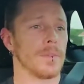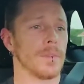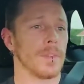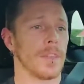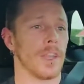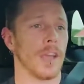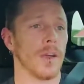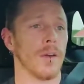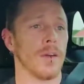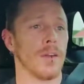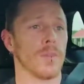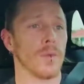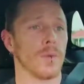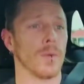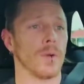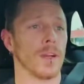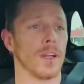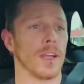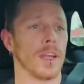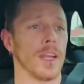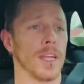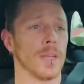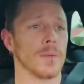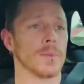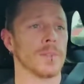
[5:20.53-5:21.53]
However, what
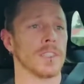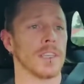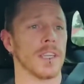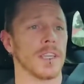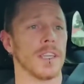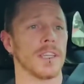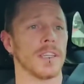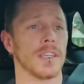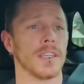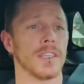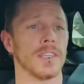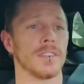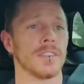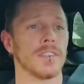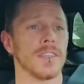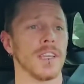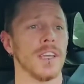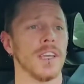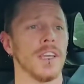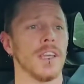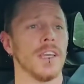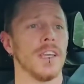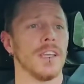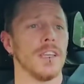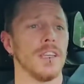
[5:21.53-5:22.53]
I am saying is,
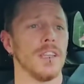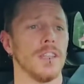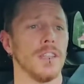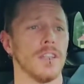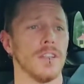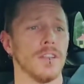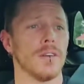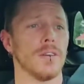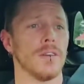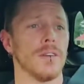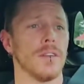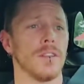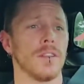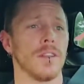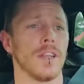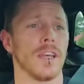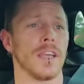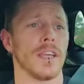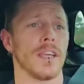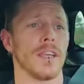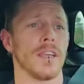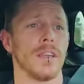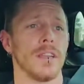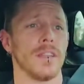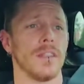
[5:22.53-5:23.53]

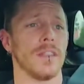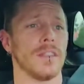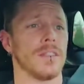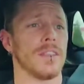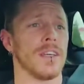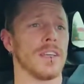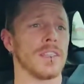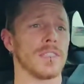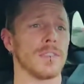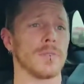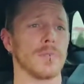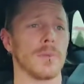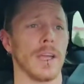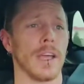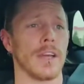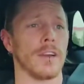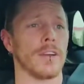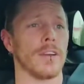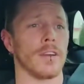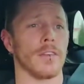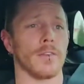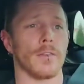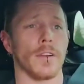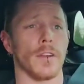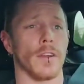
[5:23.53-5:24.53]
it doesn't
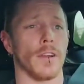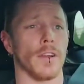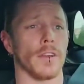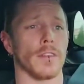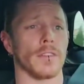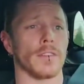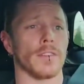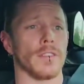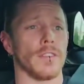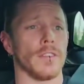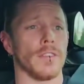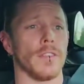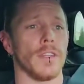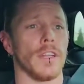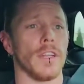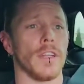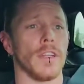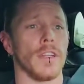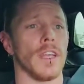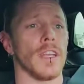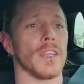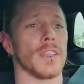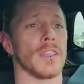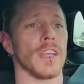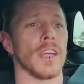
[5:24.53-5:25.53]
matter if it hurts. You need to
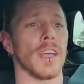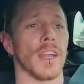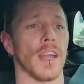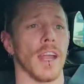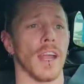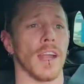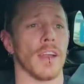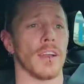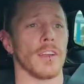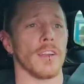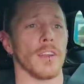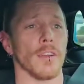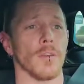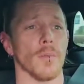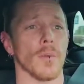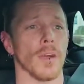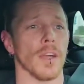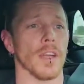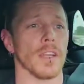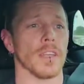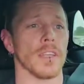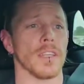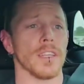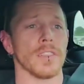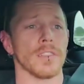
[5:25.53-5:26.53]
get that out of your
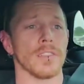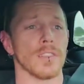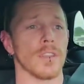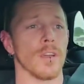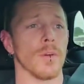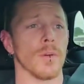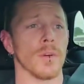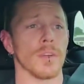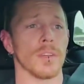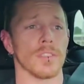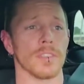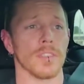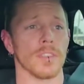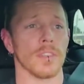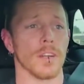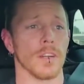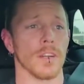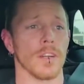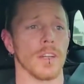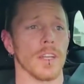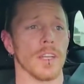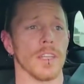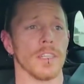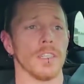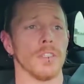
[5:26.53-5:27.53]
mind. It's going to
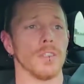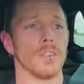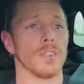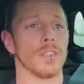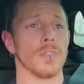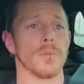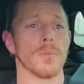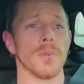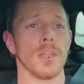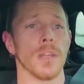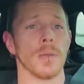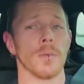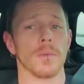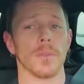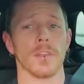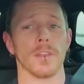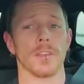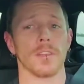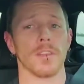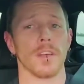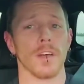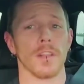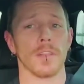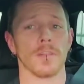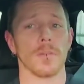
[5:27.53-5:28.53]
hurt. And you should be able to
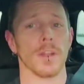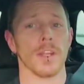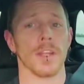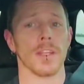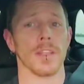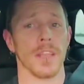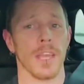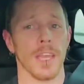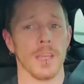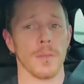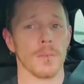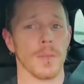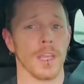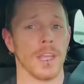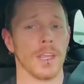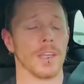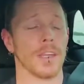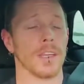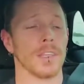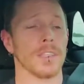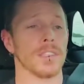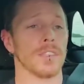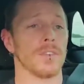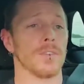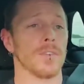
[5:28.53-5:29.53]
tolerate that pain,
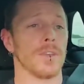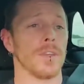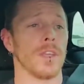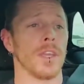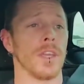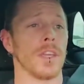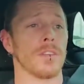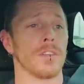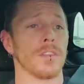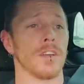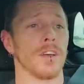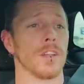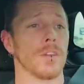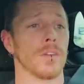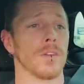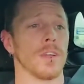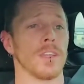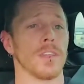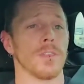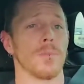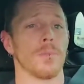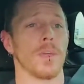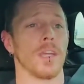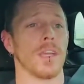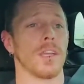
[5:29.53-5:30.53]
because if you can't
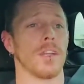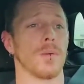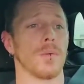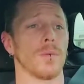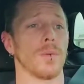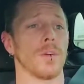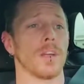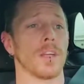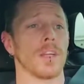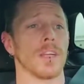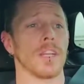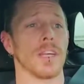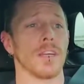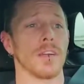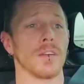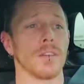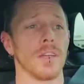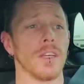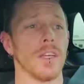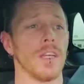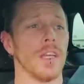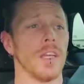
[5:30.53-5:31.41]
tolerate the pain of working out,